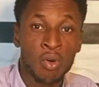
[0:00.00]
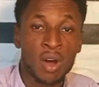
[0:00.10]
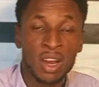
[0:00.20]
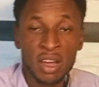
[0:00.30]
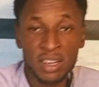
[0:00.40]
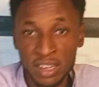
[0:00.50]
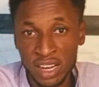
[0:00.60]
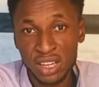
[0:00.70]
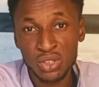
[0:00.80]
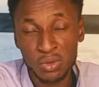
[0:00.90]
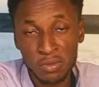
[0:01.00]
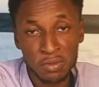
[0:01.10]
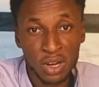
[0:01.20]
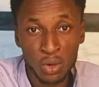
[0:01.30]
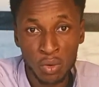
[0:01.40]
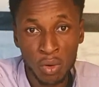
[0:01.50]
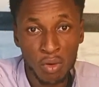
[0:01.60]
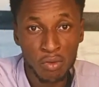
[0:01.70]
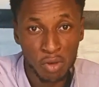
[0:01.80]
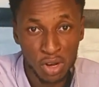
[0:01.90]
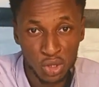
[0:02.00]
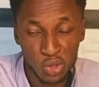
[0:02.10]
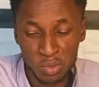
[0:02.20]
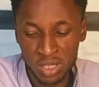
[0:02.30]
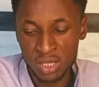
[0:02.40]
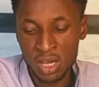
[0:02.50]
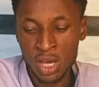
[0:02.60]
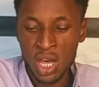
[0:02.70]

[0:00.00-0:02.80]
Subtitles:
or allowing the land to fallow for a little bit.